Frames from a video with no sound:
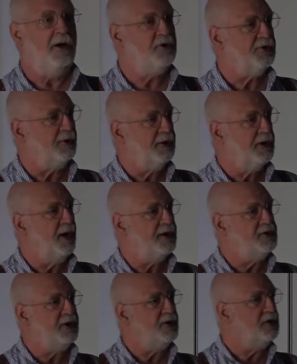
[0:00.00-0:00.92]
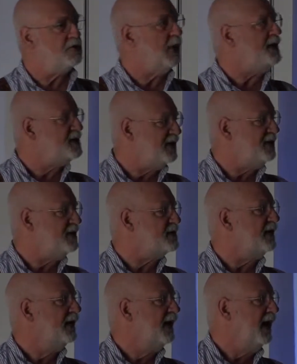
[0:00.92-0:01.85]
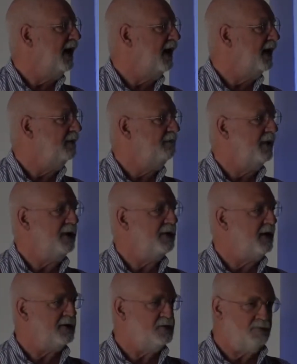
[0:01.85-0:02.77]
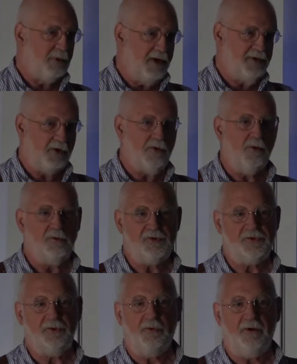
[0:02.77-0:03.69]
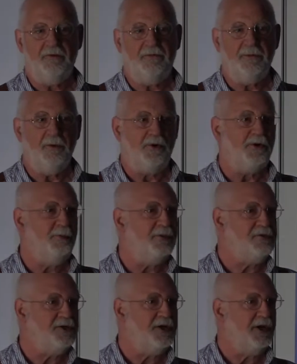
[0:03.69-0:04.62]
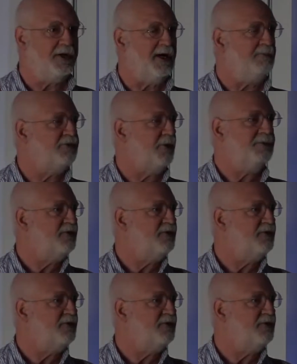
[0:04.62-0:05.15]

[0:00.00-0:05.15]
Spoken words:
during the 1920s. That's where the core story of the monocle mutineer comes from.